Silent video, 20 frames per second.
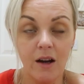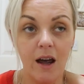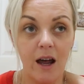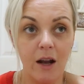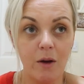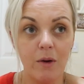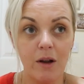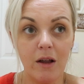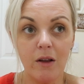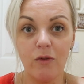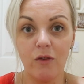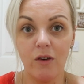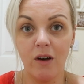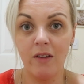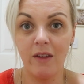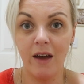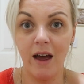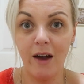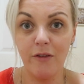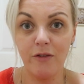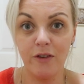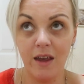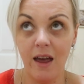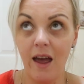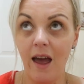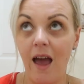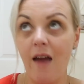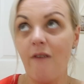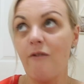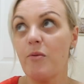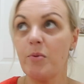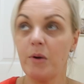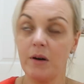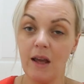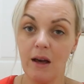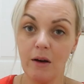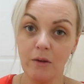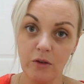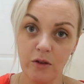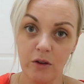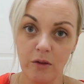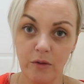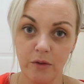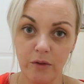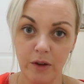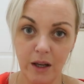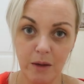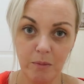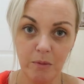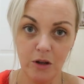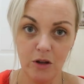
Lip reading: Anyone else feel like they have to get everybody else something